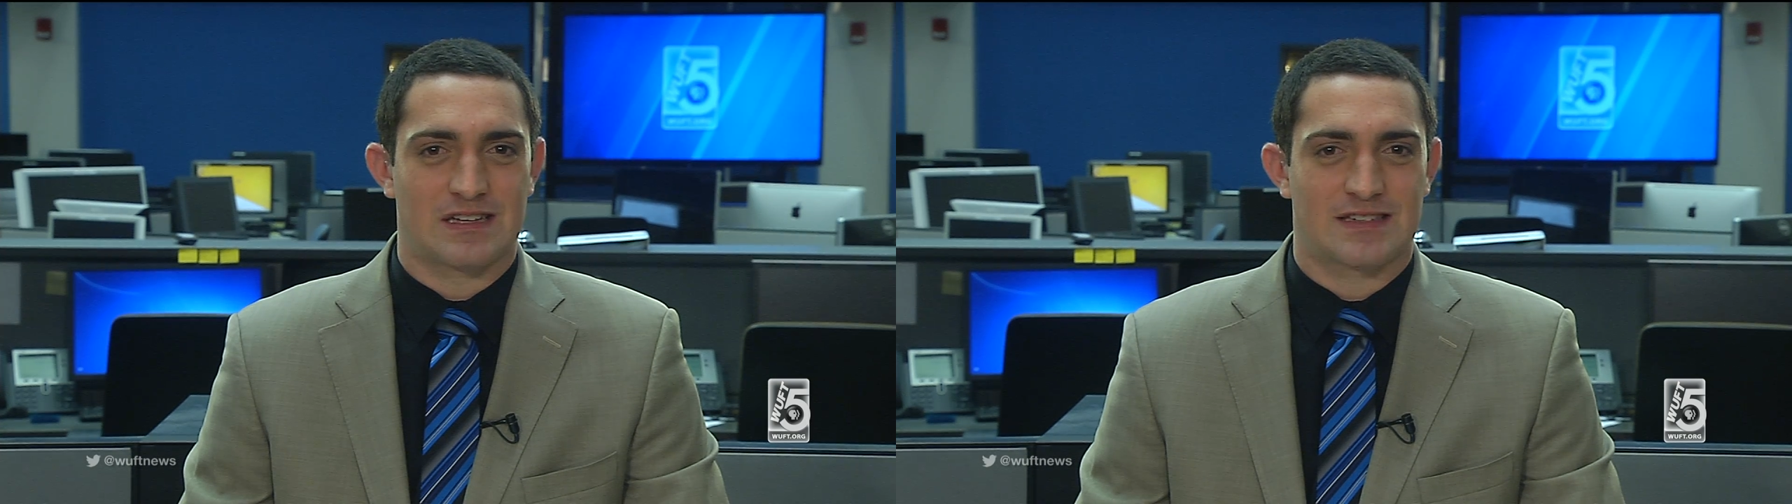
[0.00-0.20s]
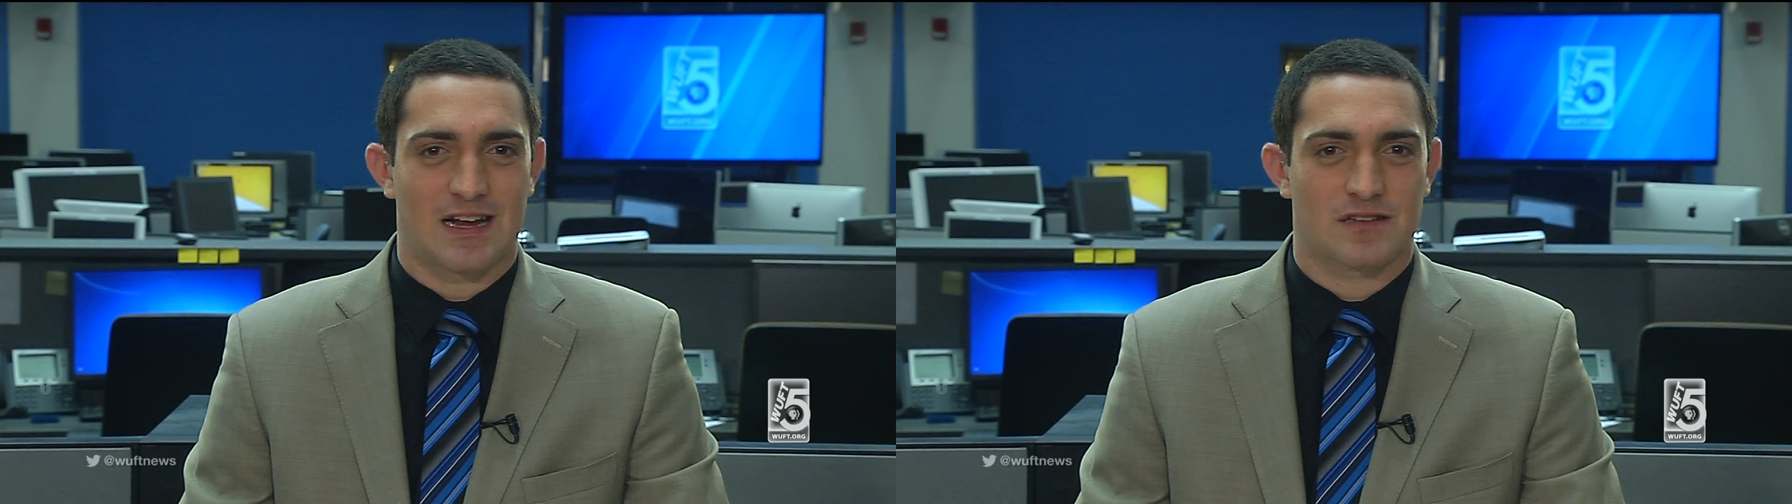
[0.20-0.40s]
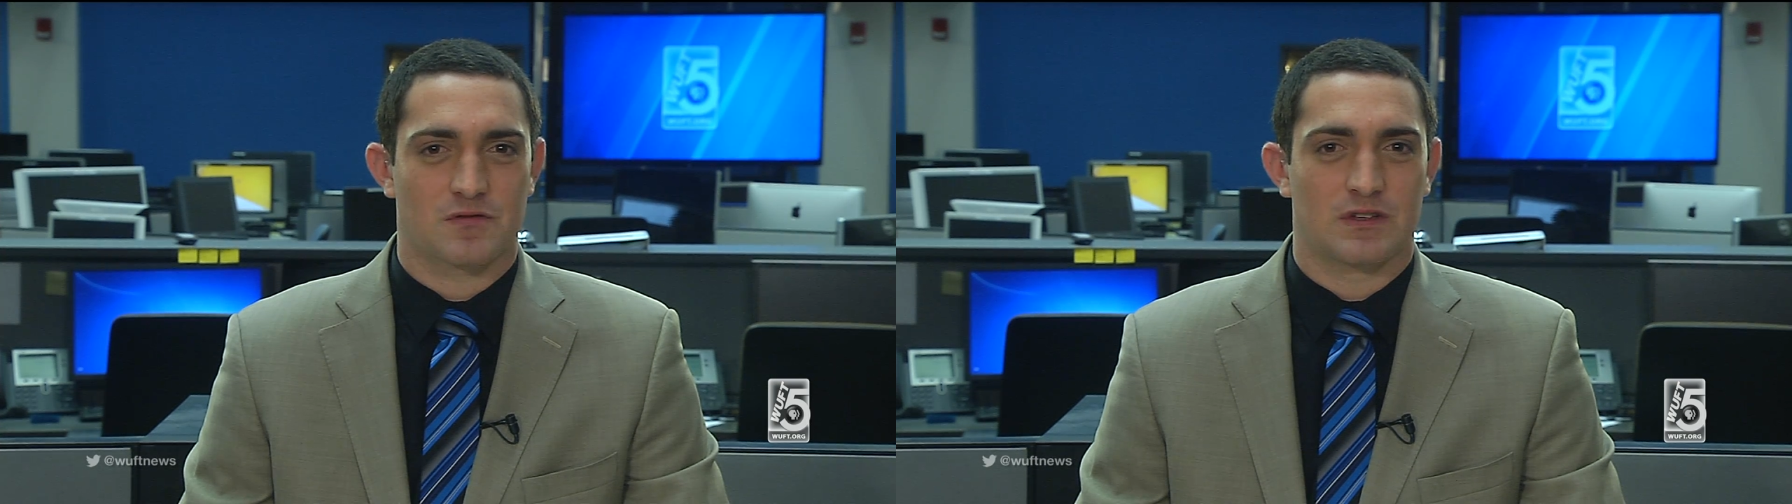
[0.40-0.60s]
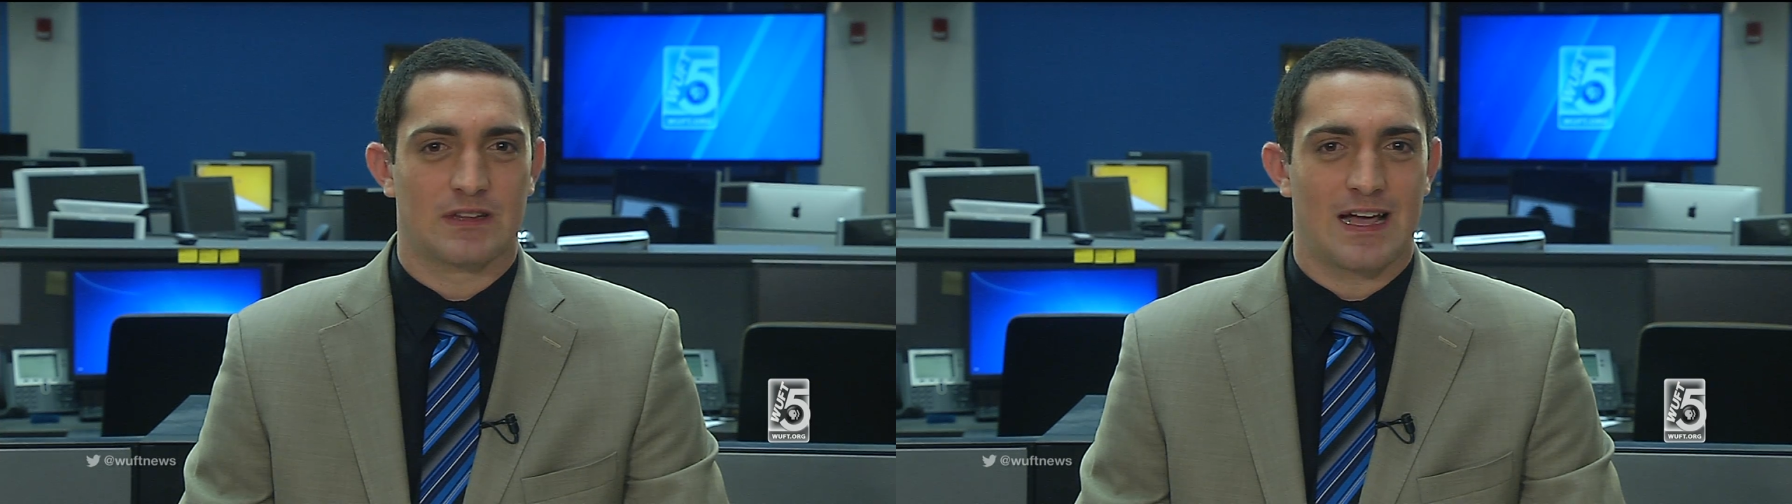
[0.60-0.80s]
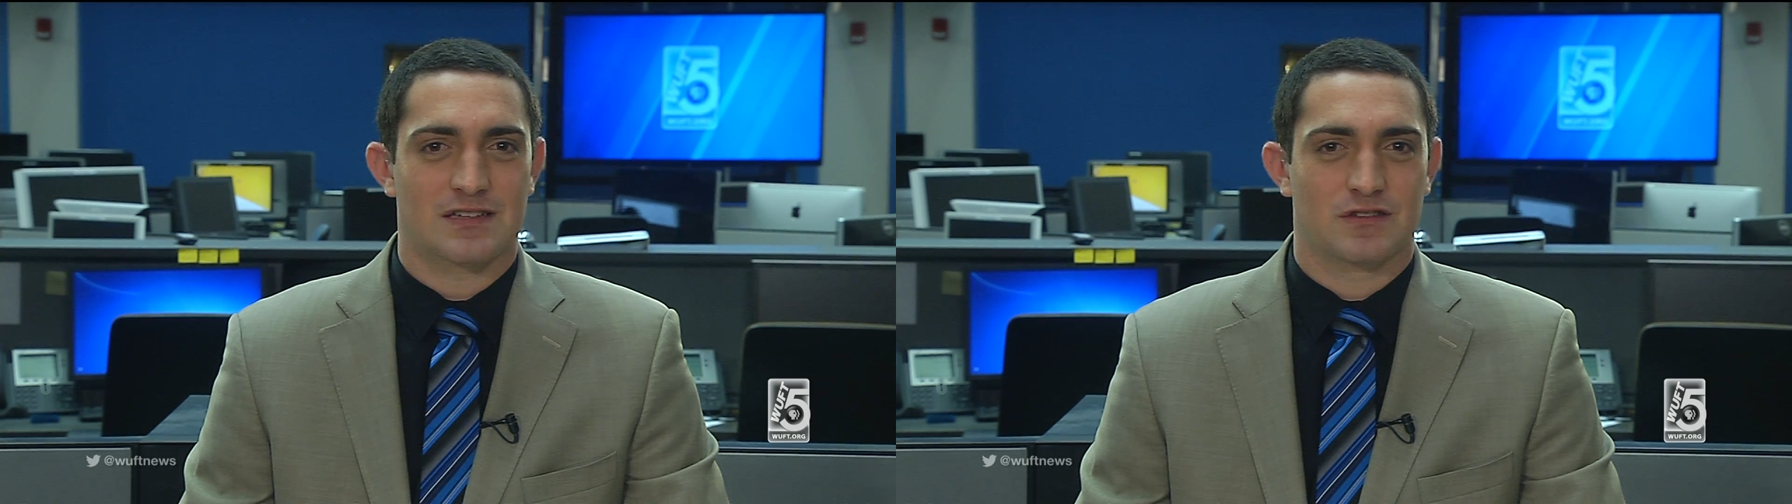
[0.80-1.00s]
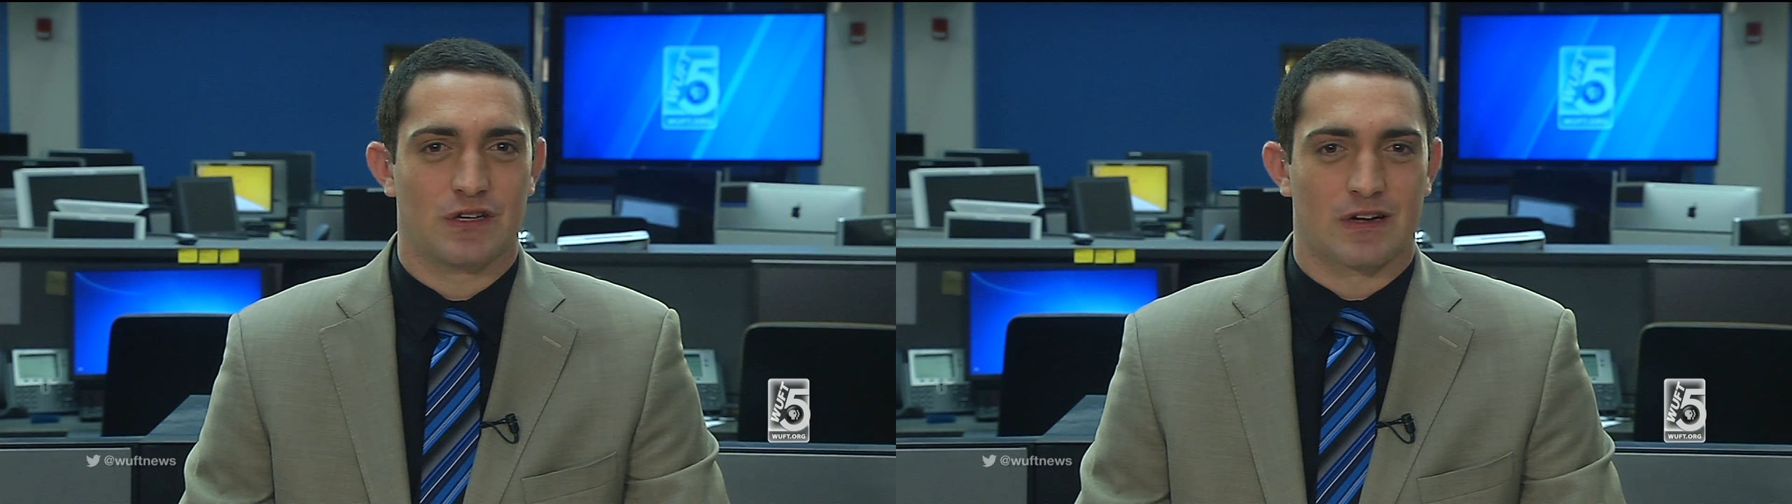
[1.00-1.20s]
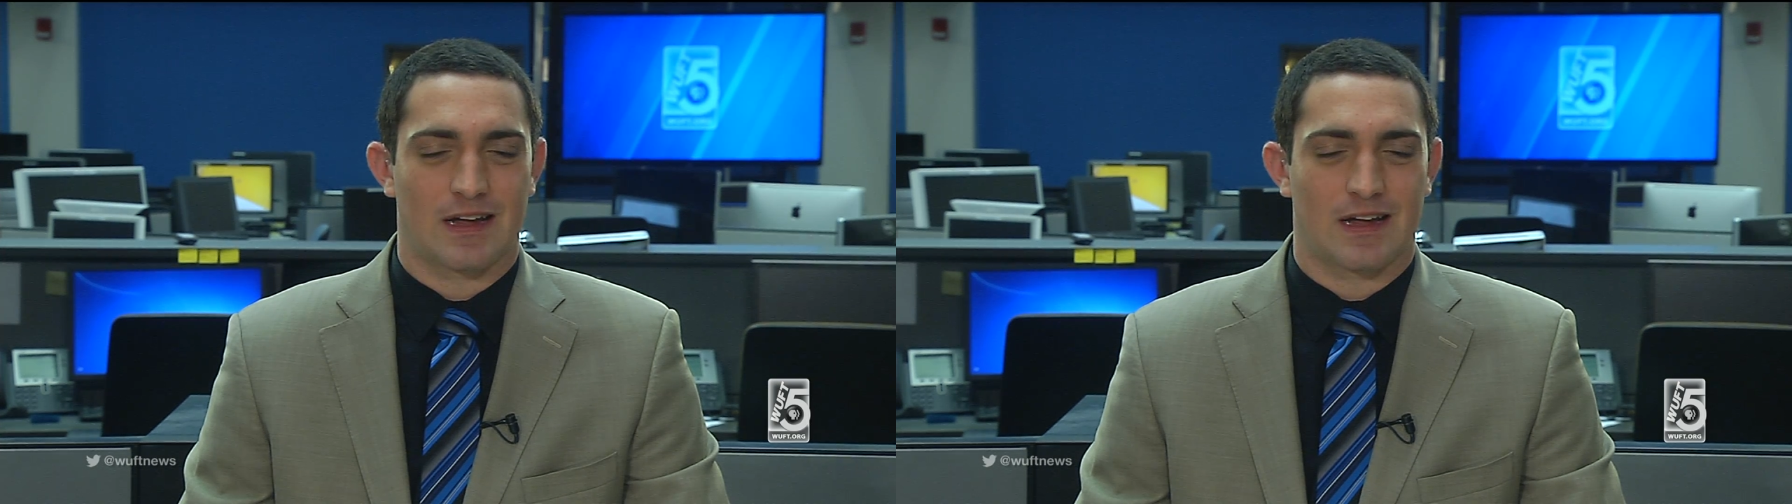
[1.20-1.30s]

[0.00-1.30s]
seconds with a last look